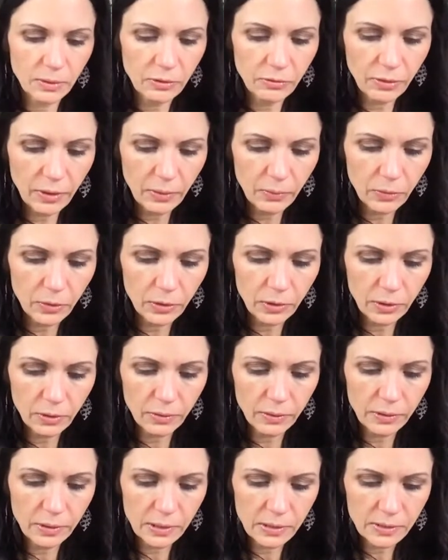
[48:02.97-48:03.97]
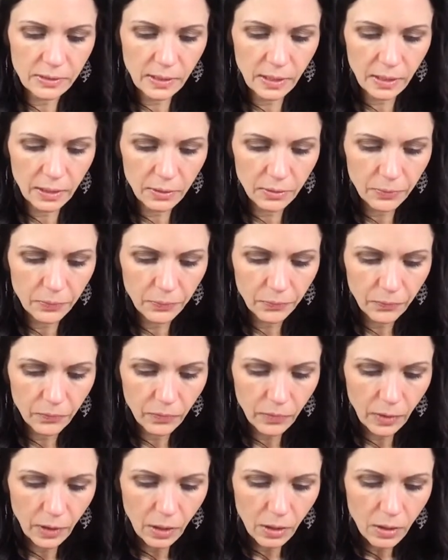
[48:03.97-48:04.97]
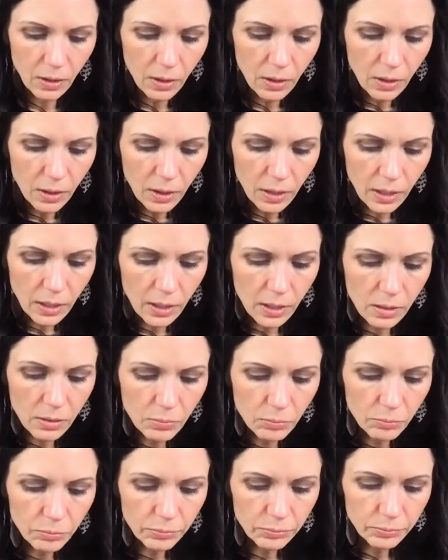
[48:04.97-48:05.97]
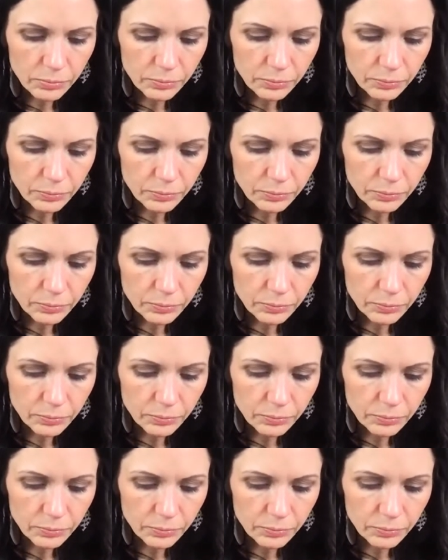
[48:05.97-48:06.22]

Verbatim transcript: to be fine. We're going to go on this side. Um,